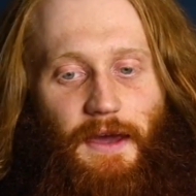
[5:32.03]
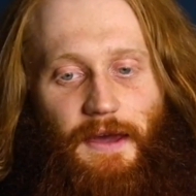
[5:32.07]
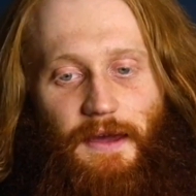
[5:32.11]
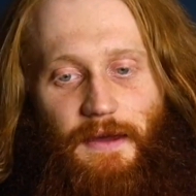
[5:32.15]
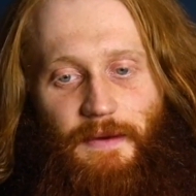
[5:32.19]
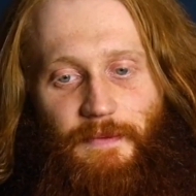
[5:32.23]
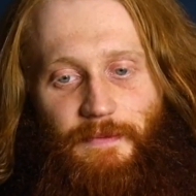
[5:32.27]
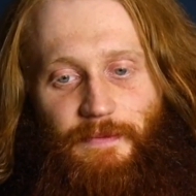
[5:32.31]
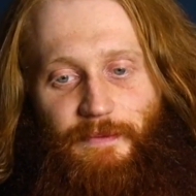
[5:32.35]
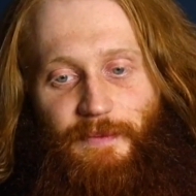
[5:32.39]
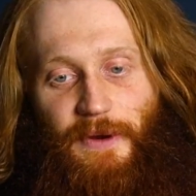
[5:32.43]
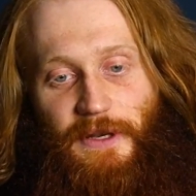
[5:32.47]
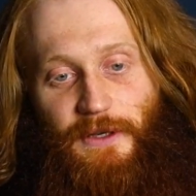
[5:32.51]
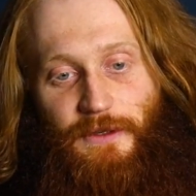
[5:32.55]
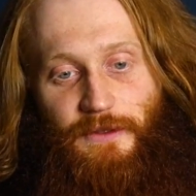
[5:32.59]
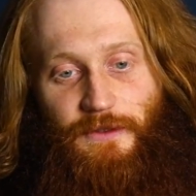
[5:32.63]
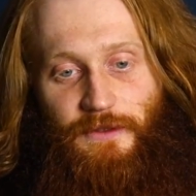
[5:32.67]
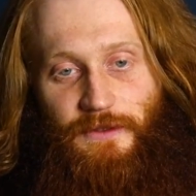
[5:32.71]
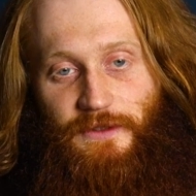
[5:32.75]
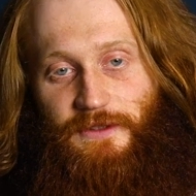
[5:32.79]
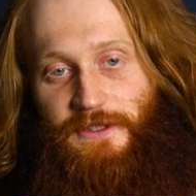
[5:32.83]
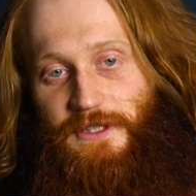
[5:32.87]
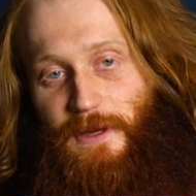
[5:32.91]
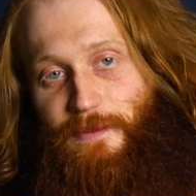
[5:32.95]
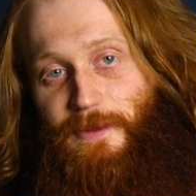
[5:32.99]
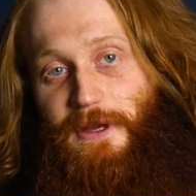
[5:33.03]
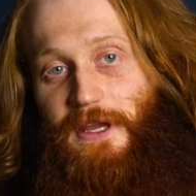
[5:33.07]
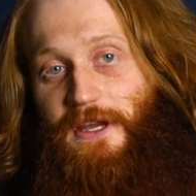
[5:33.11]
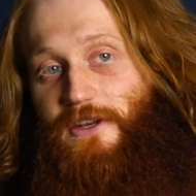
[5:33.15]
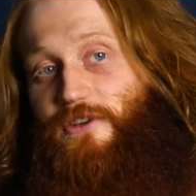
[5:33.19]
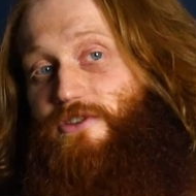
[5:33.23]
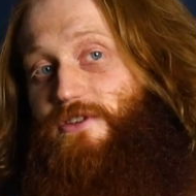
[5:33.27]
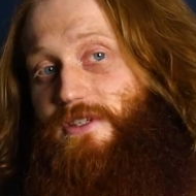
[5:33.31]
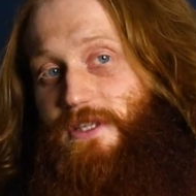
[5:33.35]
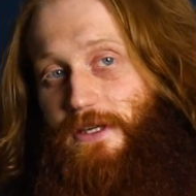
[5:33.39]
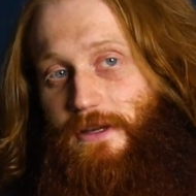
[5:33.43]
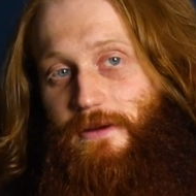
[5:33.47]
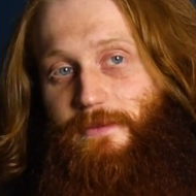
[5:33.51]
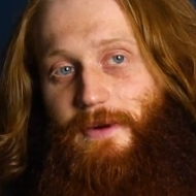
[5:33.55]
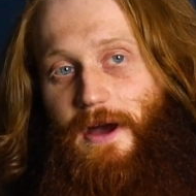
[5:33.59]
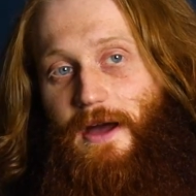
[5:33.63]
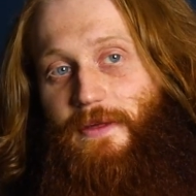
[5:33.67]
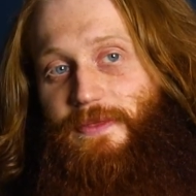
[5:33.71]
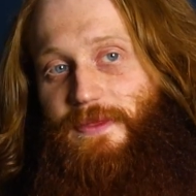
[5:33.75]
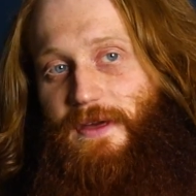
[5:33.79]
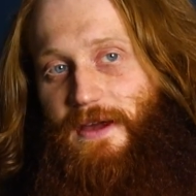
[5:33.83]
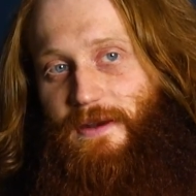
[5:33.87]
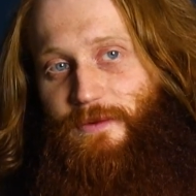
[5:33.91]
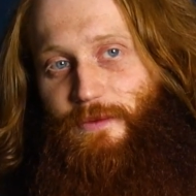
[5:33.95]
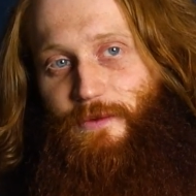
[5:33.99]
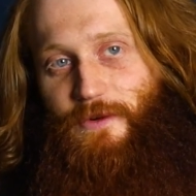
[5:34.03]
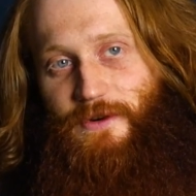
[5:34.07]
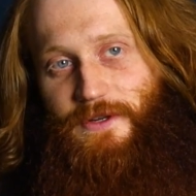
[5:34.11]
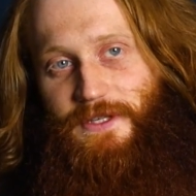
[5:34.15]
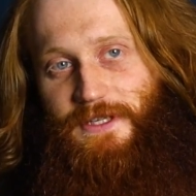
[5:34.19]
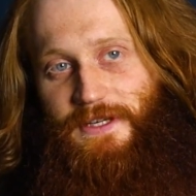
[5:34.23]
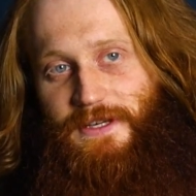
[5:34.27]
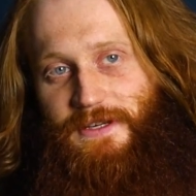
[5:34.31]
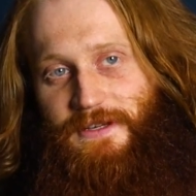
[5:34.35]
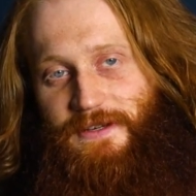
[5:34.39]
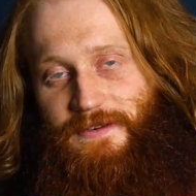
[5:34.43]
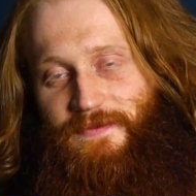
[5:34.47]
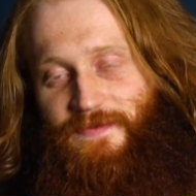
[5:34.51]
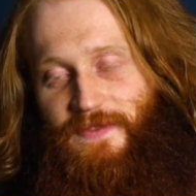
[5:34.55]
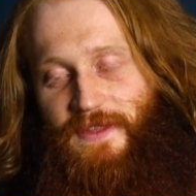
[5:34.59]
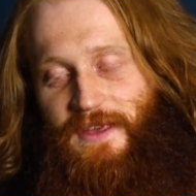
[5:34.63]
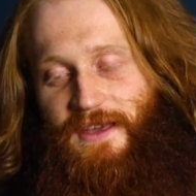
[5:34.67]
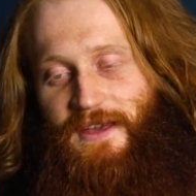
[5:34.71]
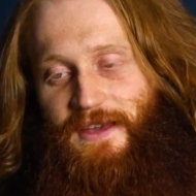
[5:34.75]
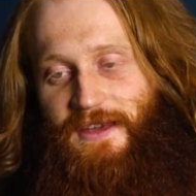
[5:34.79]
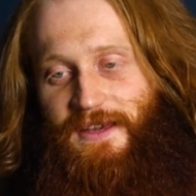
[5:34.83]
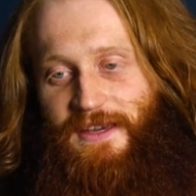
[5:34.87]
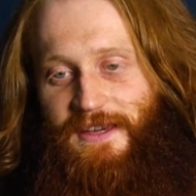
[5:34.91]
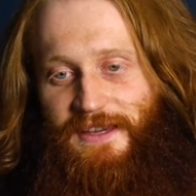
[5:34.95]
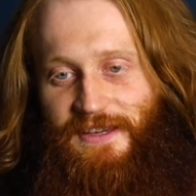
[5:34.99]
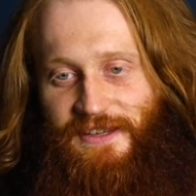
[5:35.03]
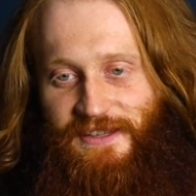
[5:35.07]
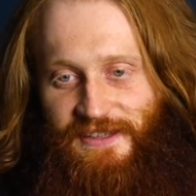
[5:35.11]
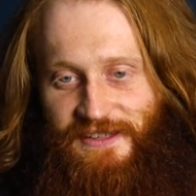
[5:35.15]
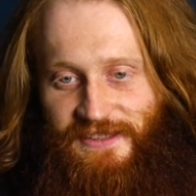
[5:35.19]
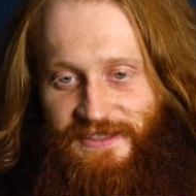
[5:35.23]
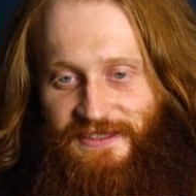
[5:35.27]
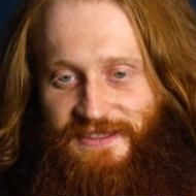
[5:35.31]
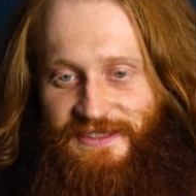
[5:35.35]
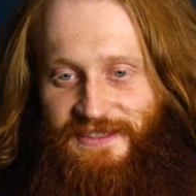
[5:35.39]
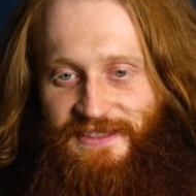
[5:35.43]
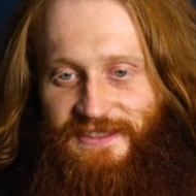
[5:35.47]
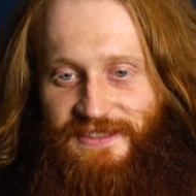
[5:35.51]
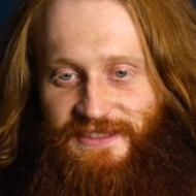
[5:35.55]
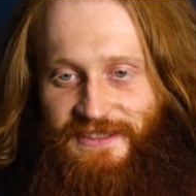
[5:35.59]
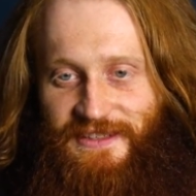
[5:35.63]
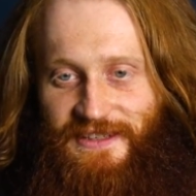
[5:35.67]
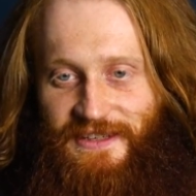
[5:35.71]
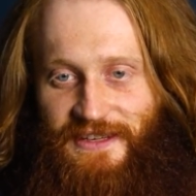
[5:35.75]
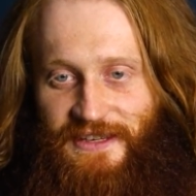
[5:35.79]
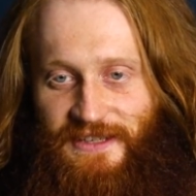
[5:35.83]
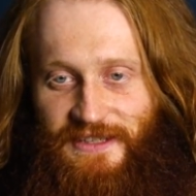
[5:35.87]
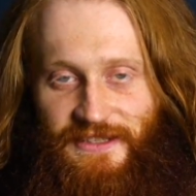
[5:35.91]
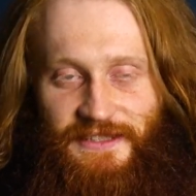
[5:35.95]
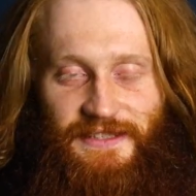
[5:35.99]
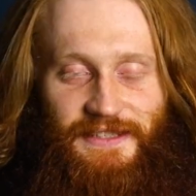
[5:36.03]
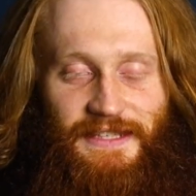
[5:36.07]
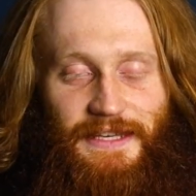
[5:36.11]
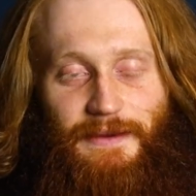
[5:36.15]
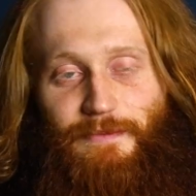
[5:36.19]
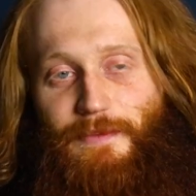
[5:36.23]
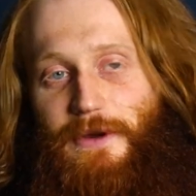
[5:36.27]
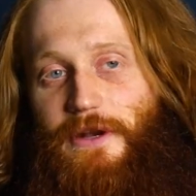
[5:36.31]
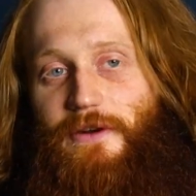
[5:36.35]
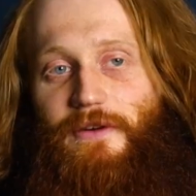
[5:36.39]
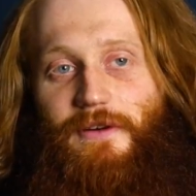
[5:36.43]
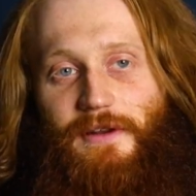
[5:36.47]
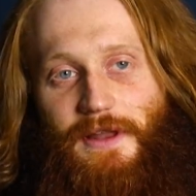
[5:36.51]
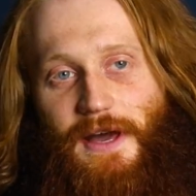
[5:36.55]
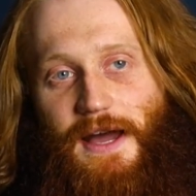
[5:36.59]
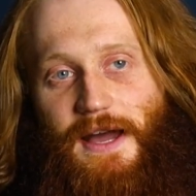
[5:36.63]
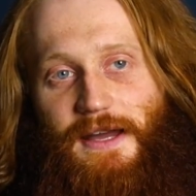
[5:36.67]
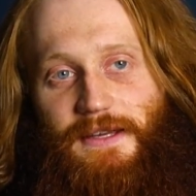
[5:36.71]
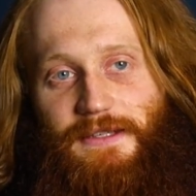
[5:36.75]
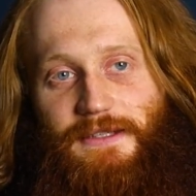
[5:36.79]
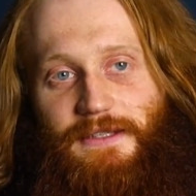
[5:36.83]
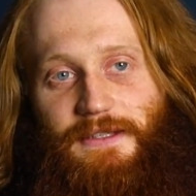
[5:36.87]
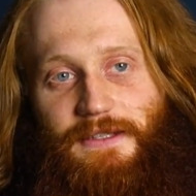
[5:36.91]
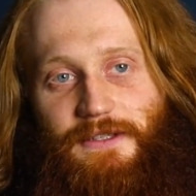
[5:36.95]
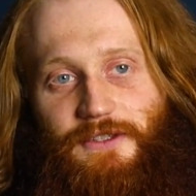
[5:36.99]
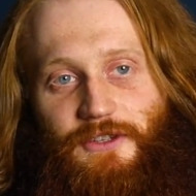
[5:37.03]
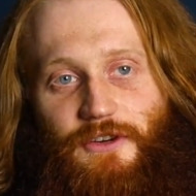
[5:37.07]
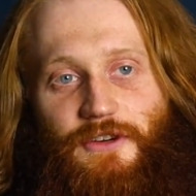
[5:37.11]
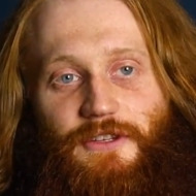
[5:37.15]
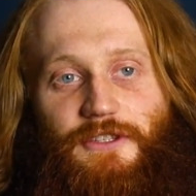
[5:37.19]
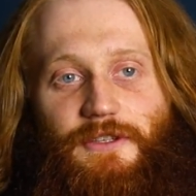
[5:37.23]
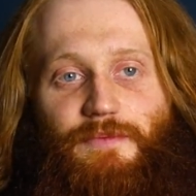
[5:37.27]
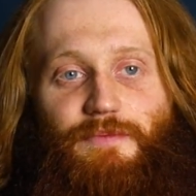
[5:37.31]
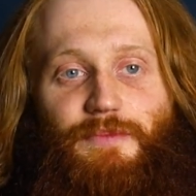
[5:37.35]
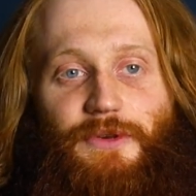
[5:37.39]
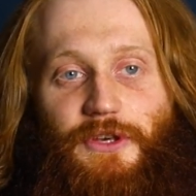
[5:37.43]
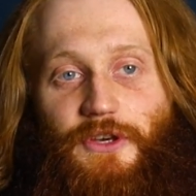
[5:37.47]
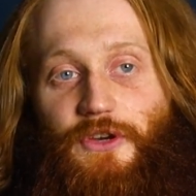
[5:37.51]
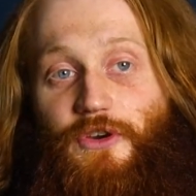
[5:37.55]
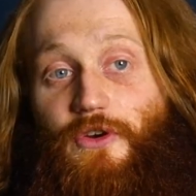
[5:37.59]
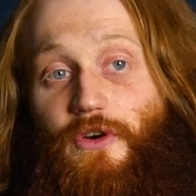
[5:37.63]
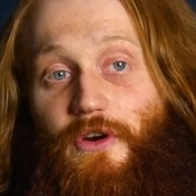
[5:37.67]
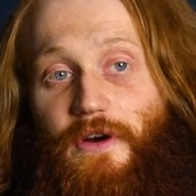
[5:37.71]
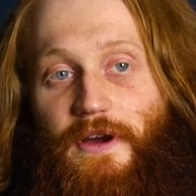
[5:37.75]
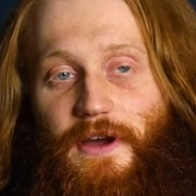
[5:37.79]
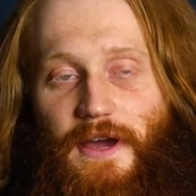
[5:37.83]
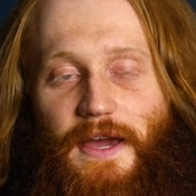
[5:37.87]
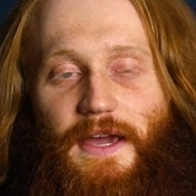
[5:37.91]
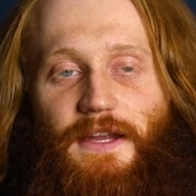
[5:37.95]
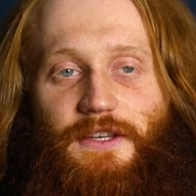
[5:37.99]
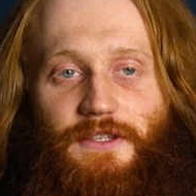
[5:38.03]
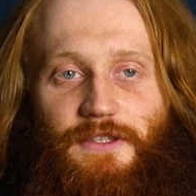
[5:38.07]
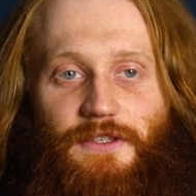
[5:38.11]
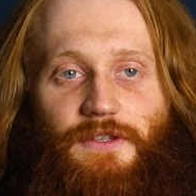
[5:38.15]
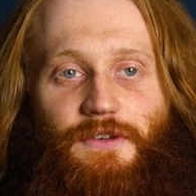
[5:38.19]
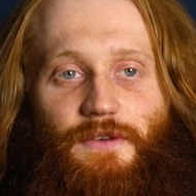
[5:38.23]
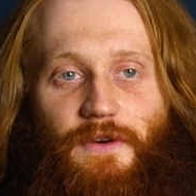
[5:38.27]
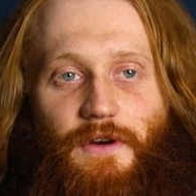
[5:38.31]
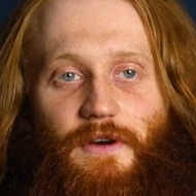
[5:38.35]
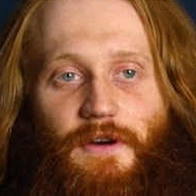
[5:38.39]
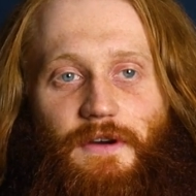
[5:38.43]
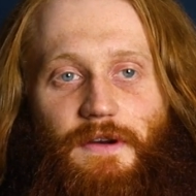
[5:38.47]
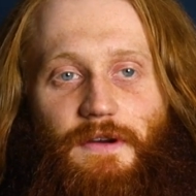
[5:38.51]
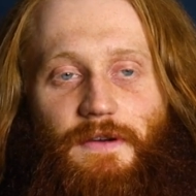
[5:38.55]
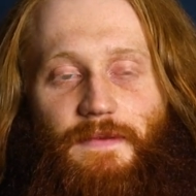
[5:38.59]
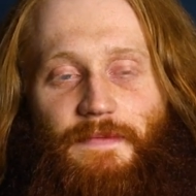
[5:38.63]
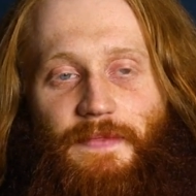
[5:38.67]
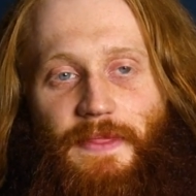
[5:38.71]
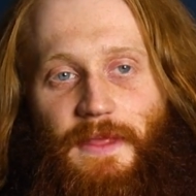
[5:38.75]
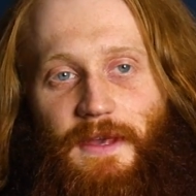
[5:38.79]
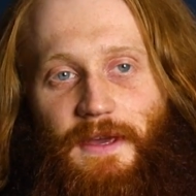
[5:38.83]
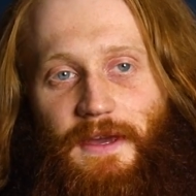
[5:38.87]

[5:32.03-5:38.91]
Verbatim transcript: Um, but something interesting about that water is it is demineralized, so it's pure H2O.